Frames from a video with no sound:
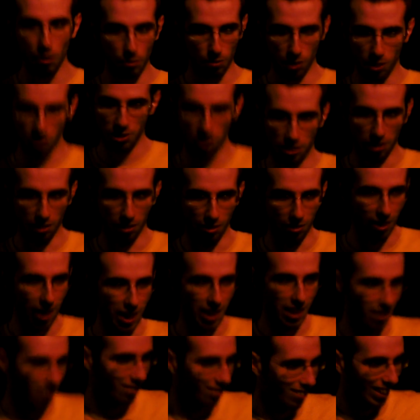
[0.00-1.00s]
I've lost it
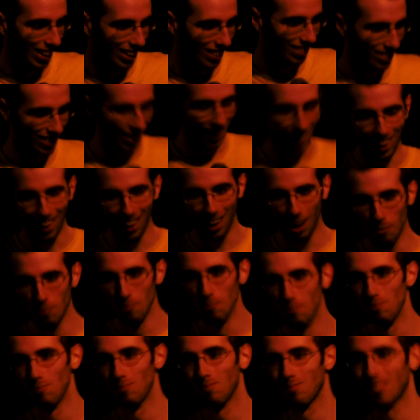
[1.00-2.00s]
already. Thanks.
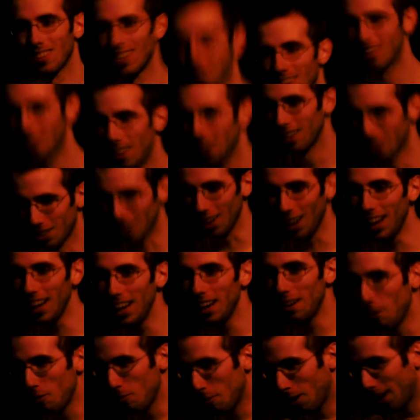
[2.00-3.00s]
Good night,
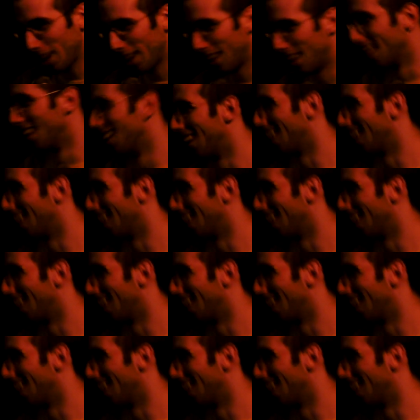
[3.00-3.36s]
everybody.